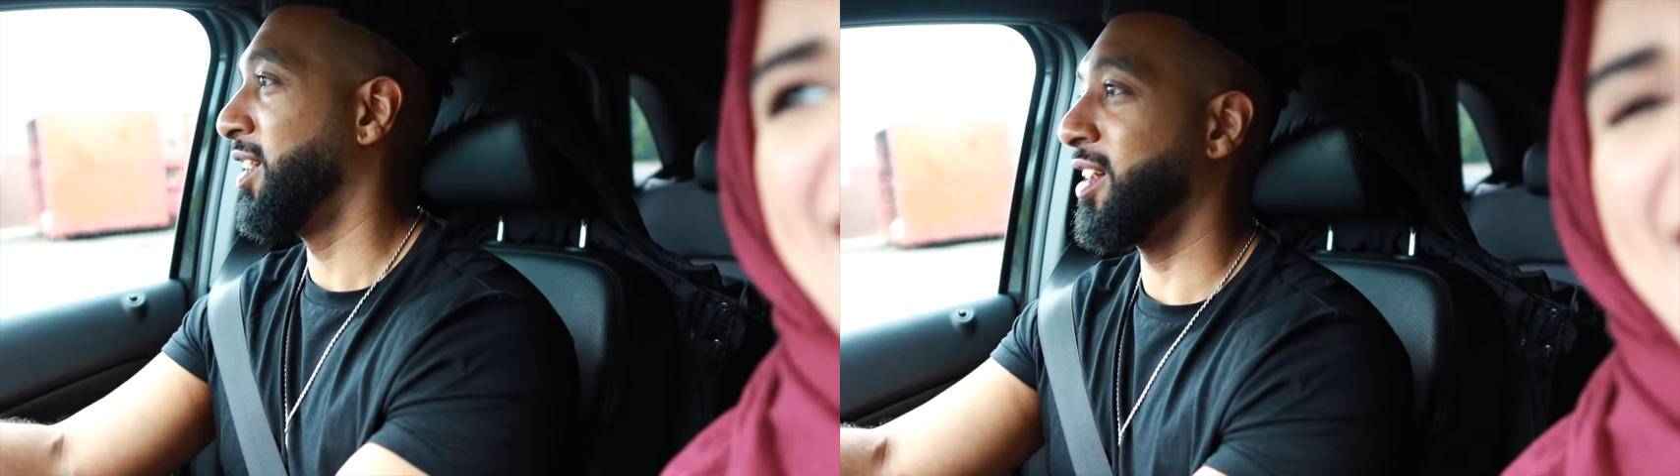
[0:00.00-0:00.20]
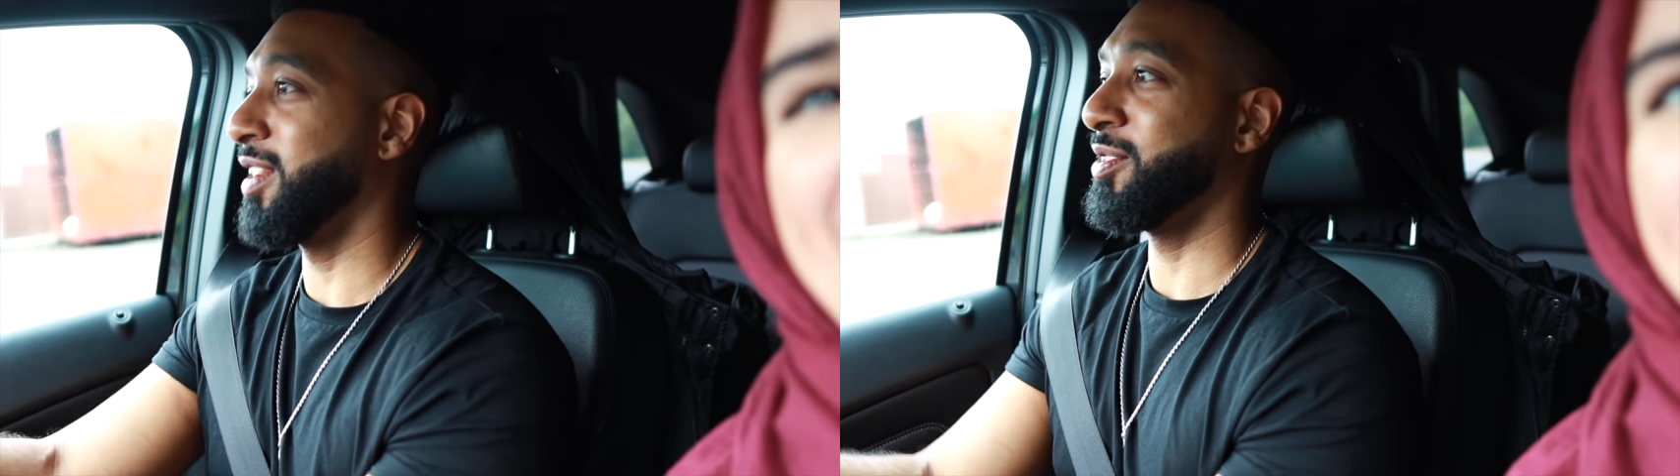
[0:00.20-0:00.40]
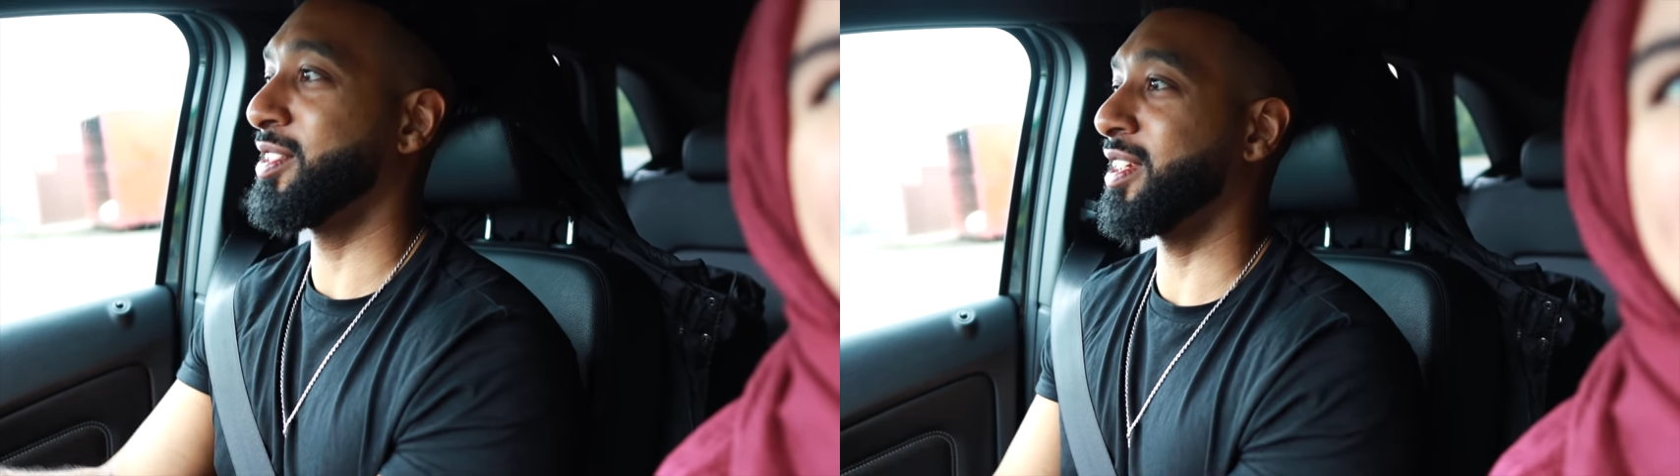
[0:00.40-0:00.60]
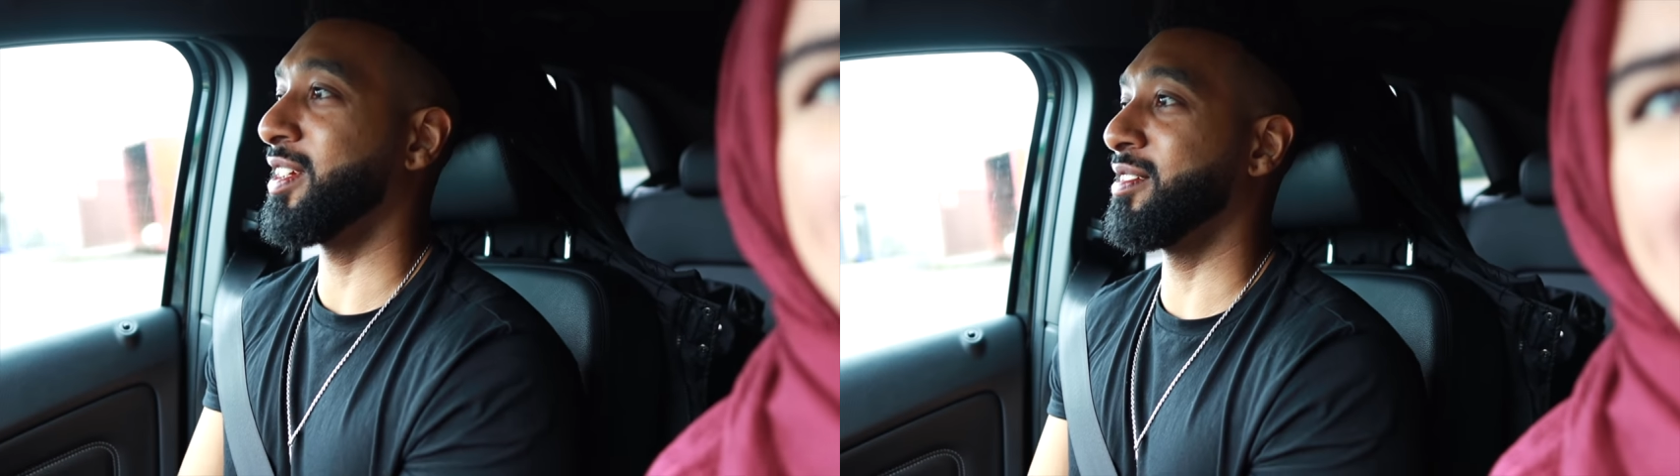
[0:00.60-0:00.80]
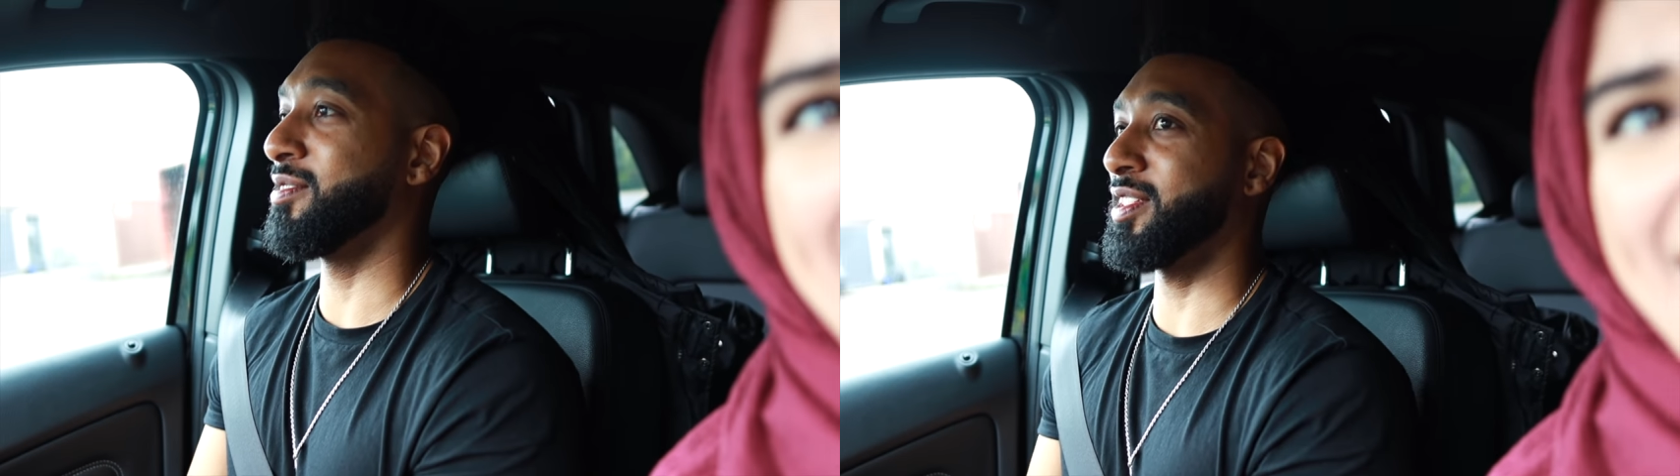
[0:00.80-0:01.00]
and just
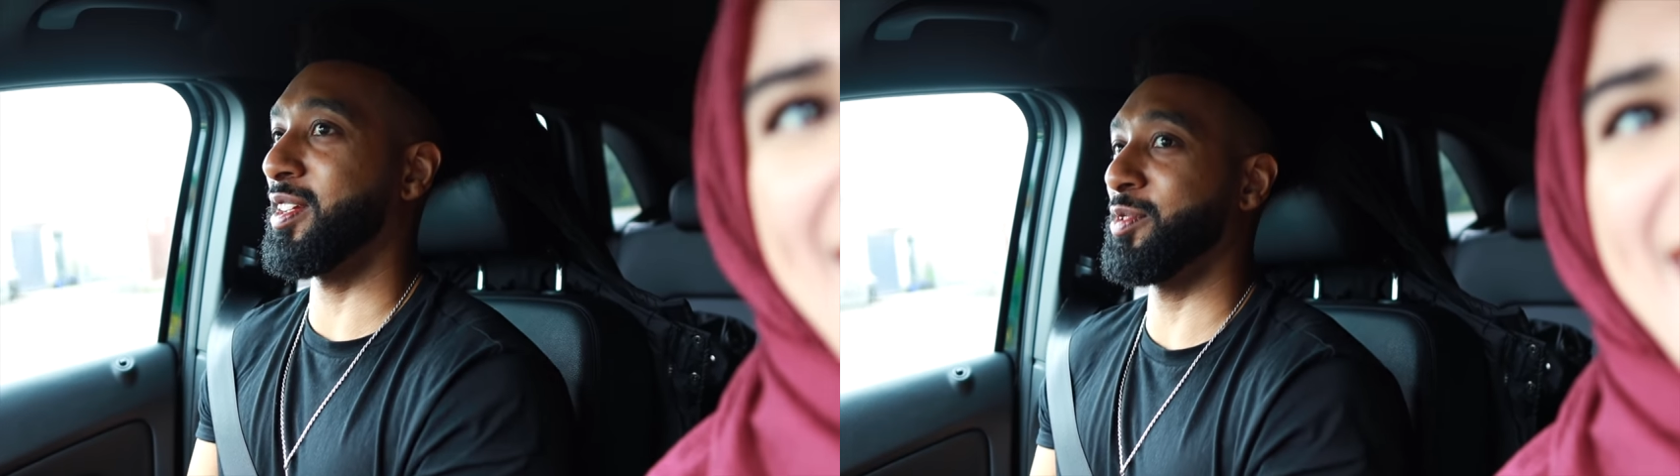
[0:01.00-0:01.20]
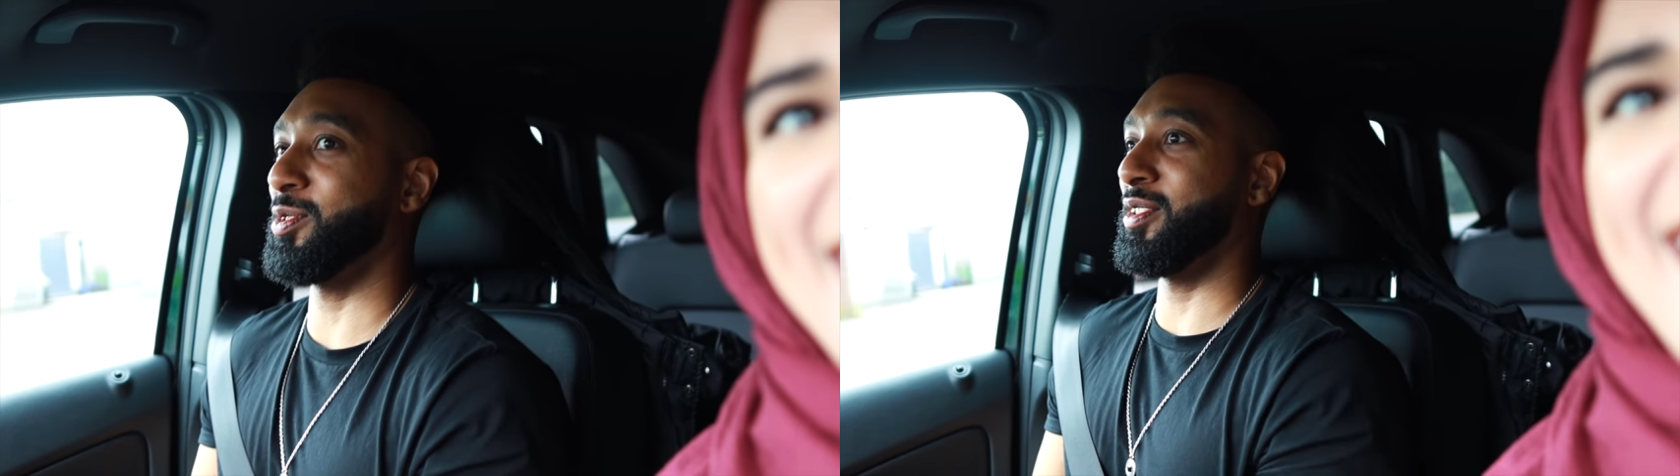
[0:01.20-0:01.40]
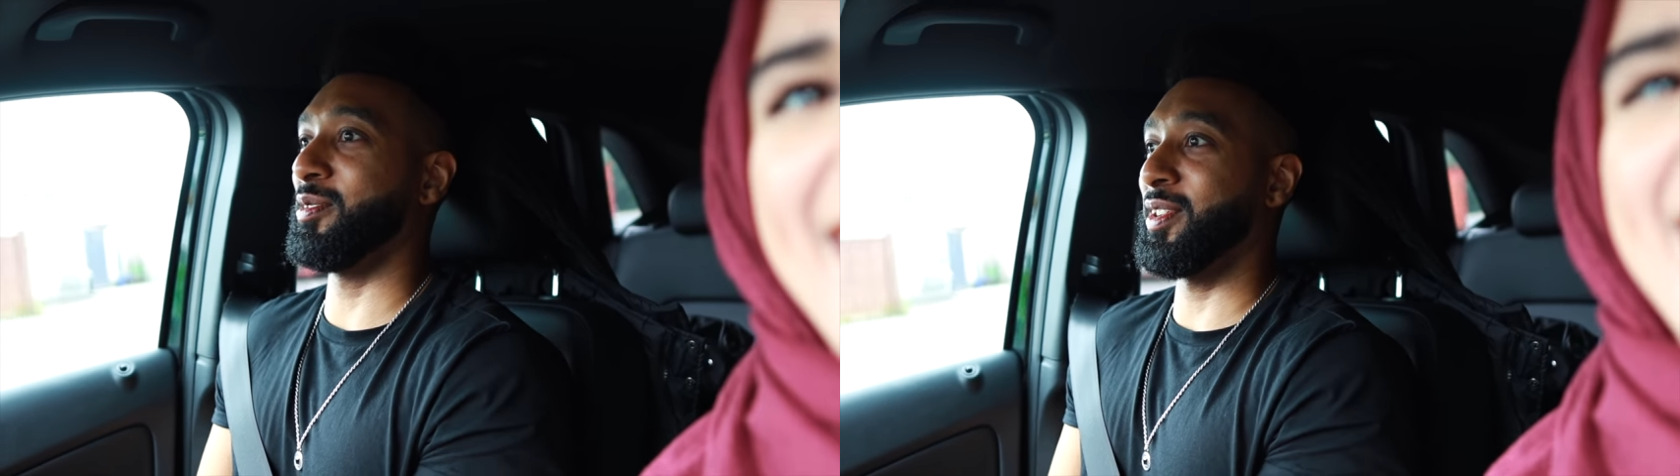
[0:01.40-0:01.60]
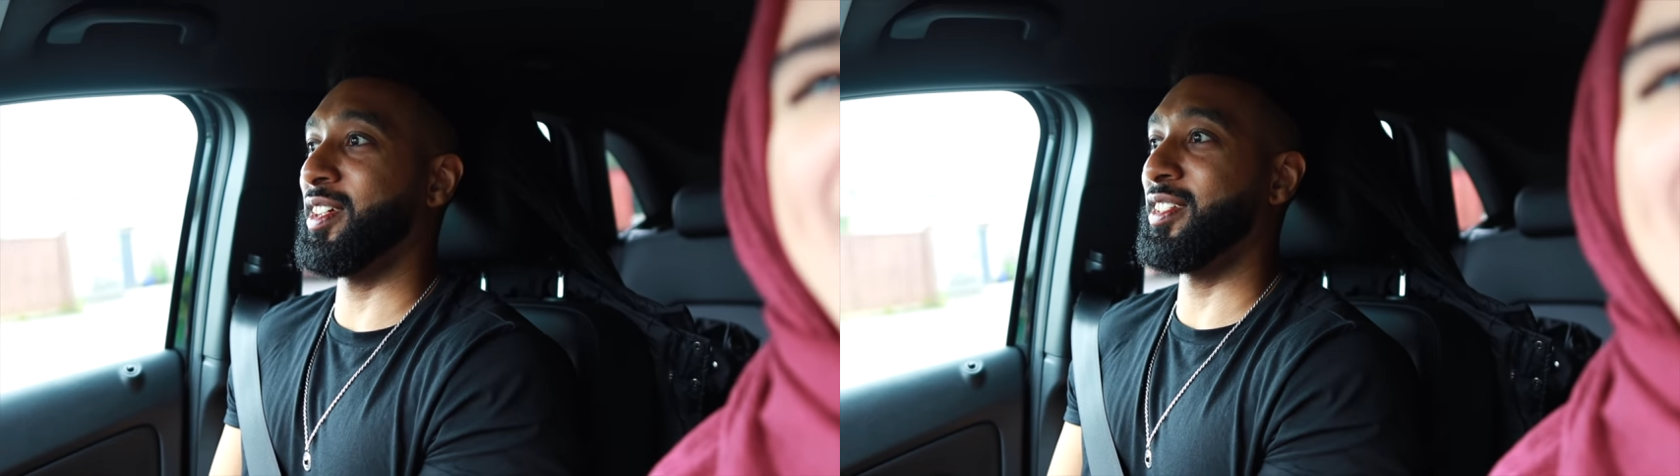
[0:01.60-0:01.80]
sat in between them like